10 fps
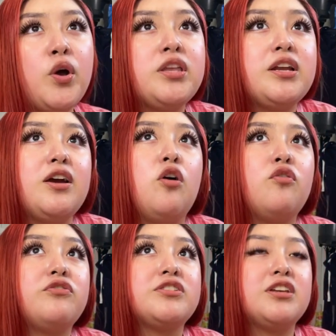wanted it
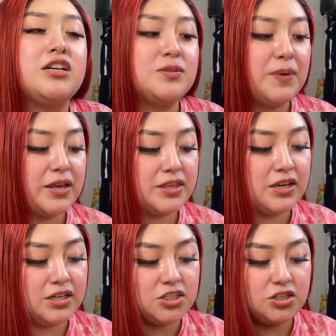oversized, but I
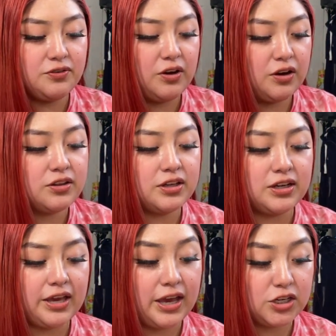think I should have gone like
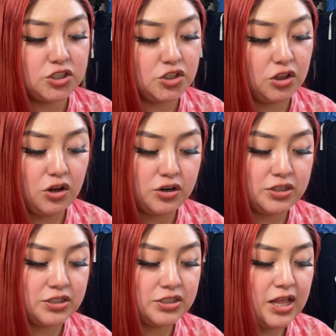an extra
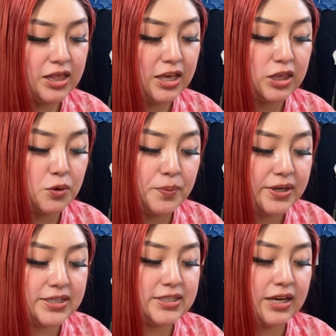large, like their
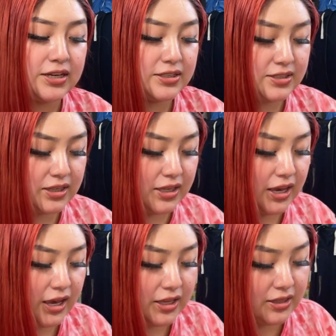biggest size that they
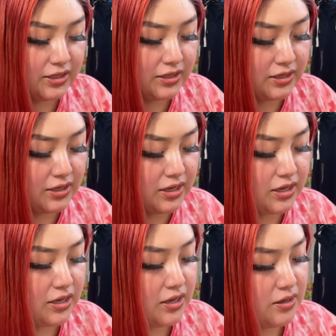had.
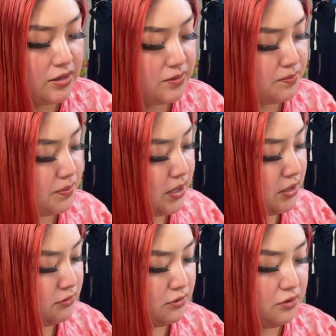But I
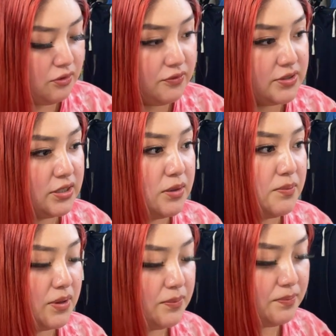don't know if it's gonna
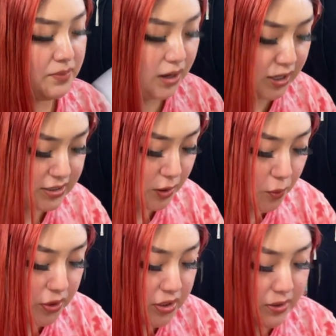be, because I
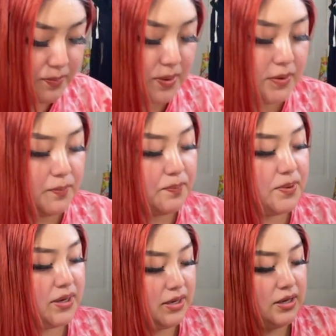wanted it to be
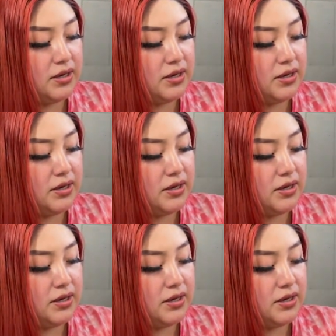big,